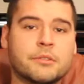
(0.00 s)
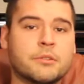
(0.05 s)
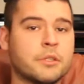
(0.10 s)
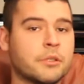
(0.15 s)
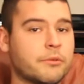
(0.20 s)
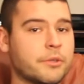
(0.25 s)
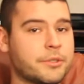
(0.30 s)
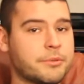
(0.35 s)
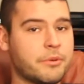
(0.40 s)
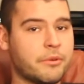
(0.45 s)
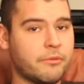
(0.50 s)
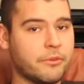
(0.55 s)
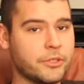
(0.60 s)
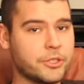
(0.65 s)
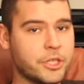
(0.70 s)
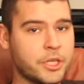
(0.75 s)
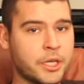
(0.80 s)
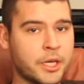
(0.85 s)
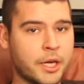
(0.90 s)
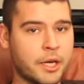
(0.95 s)
the Richmond,
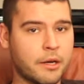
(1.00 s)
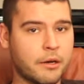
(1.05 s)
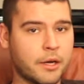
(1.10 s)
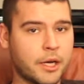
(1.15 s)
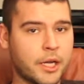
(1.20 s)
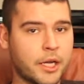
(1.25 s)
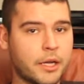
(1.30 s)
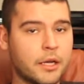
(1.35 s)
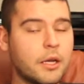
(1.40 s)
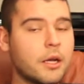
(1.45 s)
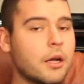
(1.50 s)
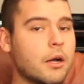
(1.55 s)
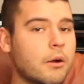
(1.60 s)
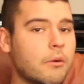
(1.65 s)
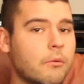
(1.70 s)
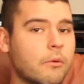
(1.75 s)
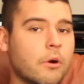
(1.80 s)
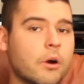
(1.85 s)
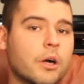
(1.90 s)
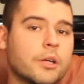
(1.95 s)
Virginia area,
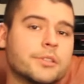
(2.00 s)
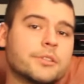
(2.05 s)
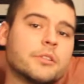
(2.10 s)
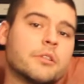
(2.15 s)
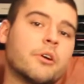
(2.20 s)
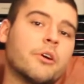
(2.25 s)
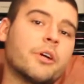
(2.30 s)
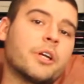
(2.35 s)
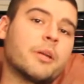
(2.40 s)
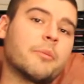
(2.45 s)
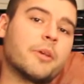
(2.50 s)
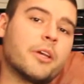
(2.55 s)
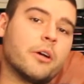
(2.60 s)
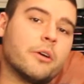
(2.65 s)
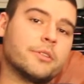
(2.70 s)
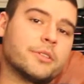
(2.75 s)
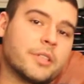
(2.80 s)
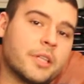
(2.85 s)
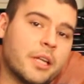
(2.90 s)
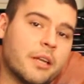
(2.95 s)
we're also going to be
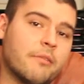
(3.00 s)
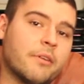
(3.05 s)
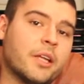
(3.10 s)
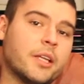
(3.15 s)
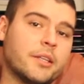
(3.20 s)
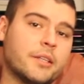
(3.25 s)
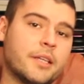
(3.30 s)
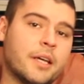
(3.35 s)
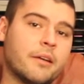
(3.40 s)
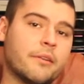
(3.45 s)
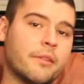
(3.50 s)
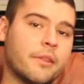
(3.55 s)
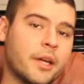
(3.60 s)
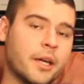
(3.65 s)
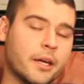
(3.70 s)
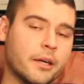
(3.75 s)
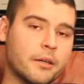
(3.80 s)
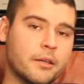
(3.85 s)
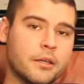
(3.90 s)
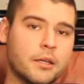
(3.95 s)
hosting an event down
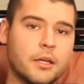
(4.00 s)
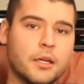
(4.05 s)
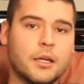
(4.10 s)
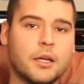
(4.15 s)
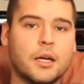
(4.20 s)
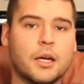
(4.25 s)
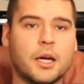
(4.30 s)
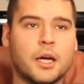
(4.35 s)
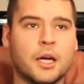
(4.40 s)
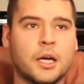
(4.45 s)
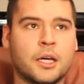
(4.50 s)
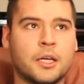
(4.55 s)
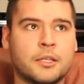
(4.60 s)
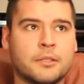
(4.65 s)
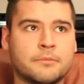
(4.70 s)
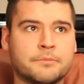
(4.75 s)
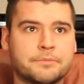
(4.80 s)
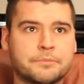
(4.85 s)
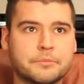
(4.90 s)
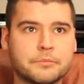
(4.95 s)
there.
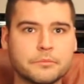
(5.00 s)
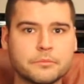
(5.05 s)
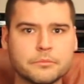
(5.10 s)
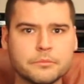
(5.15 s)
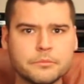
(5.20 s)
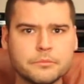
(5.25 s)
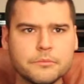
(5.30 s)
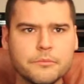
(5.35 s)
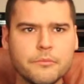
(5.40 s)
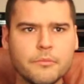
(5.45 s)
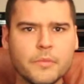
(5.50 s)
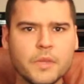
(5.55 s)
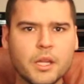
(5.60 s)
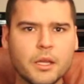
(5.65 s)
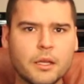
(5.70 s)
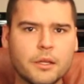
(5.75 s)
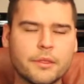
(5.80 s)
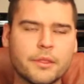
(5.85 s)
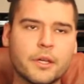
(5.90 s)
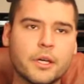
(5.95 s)

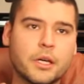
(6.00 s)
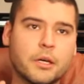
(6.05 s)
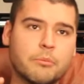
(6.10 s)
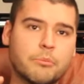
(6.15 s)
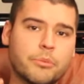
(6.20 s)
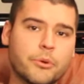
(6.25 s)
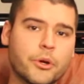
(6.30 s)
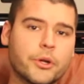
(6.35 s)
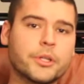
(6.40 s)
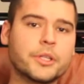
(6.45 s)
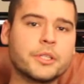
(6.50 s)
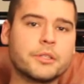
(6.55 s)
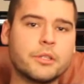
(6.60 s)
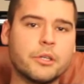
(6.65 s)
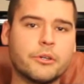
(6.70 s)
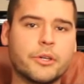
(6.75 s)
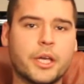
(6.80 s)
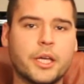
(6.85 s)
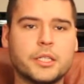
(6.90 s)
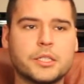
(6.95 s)
The Brooklyn
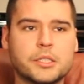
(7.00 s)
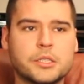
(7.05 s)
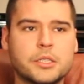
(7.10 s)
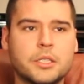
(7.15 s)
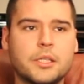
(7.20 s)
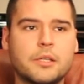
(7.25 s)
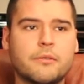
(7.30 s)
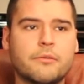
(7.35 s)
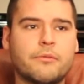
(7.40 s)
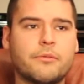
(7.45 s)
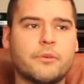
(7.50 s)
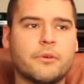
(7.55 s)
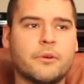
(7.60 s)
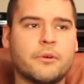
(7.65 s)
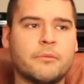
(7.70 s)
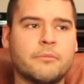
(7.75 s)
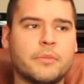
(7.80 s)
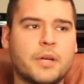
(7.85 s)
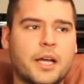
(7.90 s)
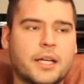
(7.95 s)
location,
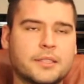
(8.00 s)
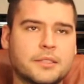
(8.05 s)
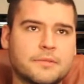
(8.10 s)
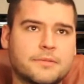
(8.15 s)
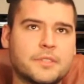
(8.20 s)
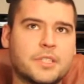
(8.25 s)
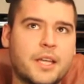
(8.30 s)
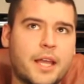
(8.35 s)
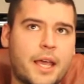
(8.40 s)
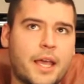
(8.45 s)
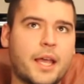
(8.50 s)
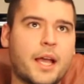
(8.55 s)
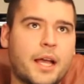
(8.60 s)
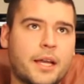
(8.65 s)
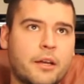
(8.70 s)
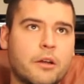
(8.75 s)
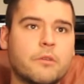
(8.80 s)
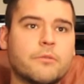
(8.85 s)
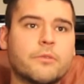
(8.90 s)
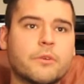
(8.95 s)
as of today, I
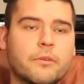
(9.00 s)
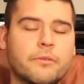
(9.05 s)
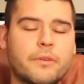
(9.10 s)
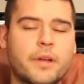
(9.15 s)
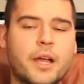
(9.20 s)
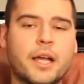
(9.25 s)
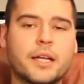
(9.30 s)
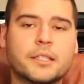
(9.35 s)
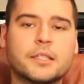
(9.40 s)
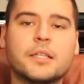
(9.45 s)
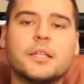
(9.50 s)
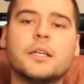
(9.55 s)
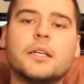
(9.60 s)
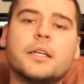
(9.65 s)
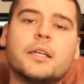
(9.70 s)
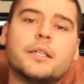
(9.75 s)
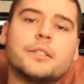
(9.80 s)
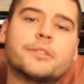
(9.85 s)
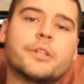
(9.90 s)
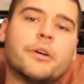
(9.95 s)
know for a fact,
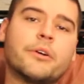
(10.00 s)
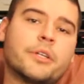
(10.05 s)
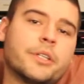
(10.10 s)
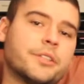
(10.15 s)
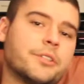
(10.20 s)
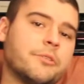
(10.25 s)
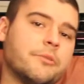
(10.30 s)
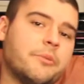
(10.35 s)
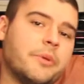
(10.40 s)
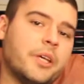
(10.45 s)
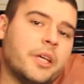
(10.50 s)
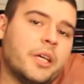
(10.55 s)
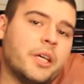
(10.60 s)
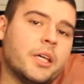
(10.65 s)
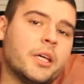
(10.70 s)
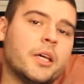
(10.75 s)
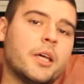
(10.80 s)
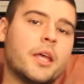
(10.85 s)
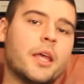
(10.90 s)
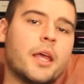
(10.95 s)
is going to
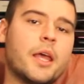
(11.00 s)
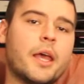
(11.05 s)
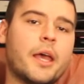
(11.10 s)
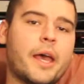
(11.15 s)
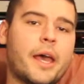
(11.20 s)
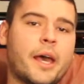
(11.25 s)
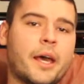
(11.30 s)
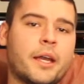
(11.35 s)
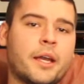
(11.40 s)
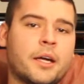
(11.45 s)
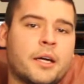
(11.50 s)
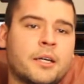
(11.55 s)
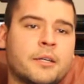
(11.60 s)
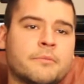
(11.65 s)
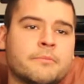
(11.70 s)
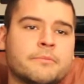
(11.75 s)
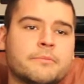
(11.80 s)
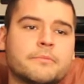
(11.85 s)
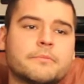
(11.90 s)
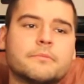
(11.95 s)
be at
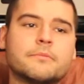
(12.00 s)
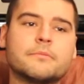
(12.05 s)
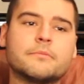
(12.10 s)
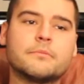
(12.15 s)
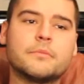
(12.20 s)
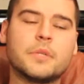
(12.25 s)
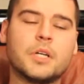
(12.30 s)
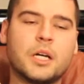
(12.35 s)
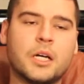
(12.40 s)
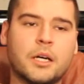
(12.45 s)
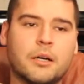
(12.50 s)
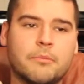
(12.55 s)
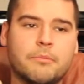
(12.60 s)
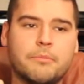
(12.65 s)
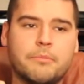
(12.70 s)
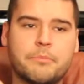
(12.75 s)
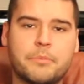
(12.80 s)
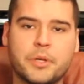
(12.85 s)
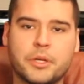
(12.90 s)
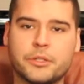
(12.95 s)

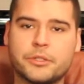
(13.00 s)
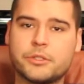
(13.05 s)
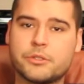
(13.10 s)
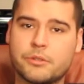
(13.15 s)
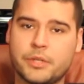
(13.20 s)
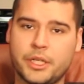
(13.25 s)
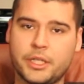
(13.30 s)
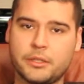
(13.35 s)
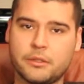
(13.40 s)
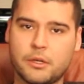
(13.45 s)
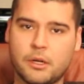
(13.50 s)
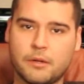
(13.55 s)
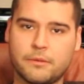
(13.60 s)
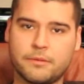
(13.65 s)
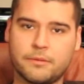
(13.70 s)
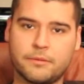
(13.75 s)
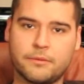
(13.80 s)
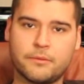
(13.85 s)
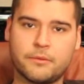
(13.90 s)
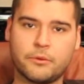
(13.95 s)
Beer Street off
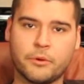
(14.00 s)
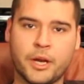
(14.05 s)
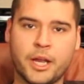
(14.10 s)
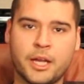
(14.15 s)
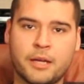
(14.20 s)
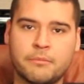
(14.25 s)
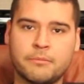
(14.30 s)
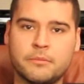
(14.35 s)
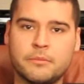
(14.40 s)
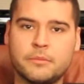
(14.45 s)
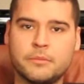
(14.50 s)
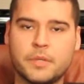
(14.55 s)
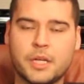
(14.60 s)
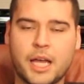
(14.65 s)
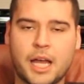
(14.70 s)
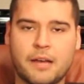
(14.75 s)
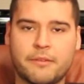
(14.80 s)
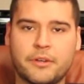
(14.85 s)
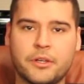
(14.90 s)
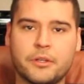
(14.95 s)
of Graham
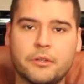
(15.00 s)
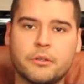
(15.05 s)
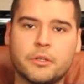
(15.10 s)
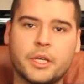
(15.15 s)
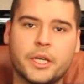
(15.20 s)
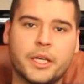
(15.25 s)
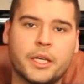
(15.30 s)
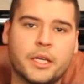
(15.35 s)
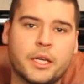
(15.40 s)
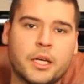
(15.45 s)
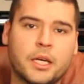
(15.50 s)
Avenue in